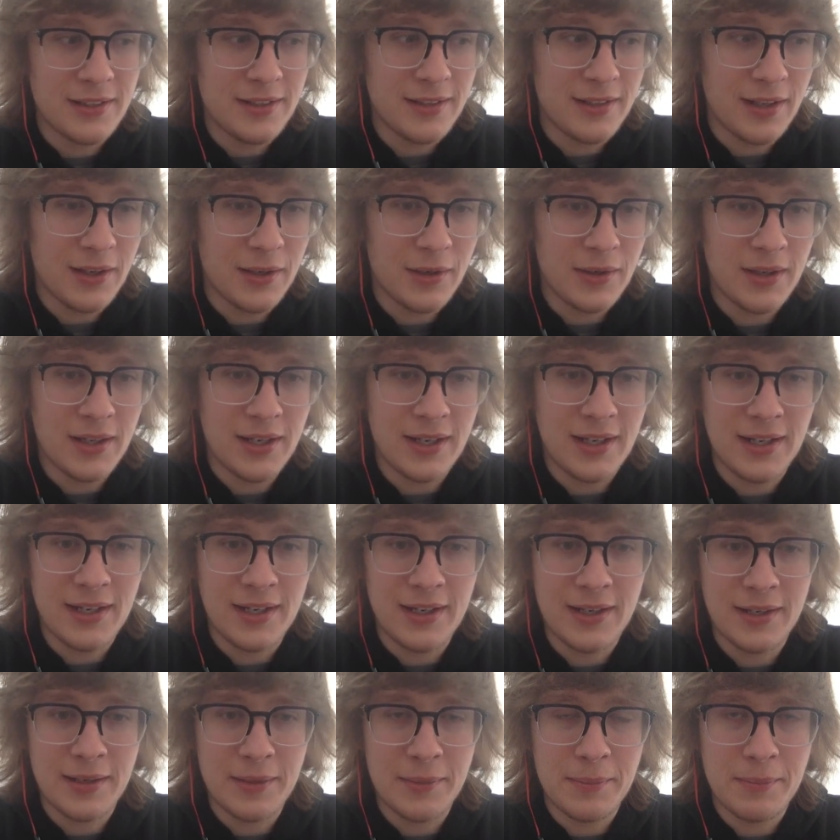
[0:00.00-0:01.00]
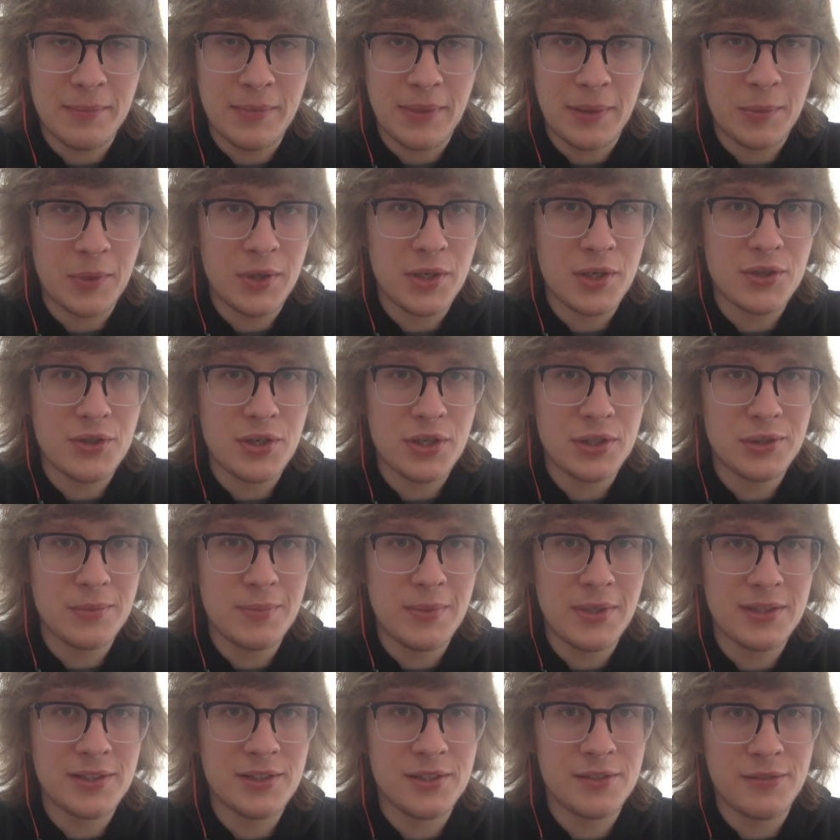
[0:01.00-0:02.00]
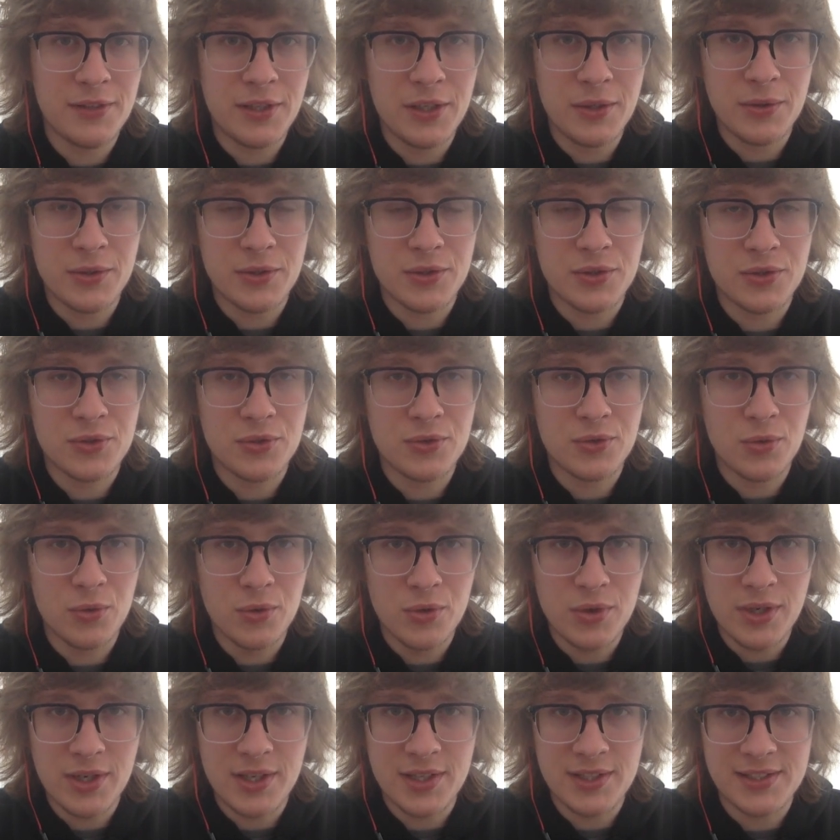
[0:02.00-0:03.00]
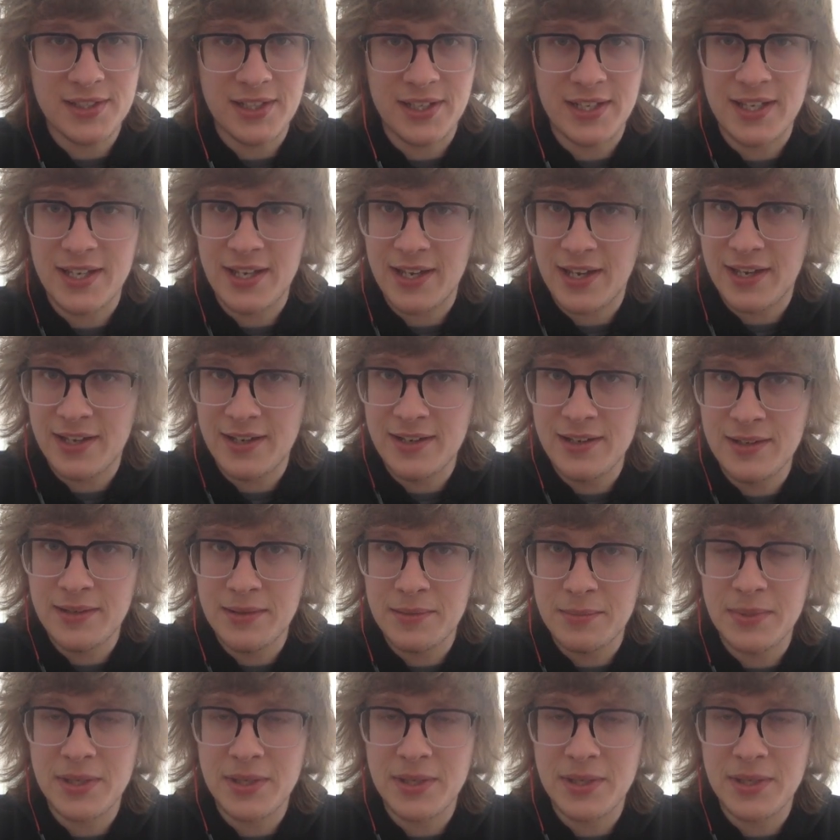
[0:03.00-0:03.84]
Now, I'm going to try to make this video as short as I can